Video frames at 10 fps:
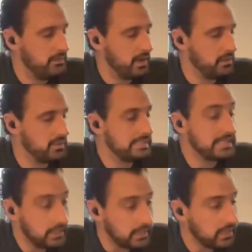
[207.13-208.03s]
if I was
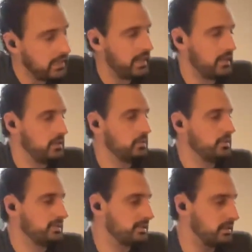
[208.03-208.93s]
silly and I
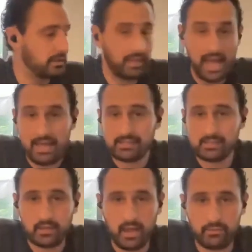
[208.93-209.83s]
used
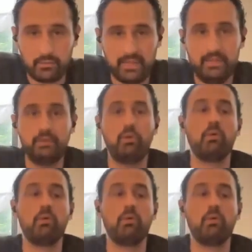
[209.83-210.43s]
glass, God forbid,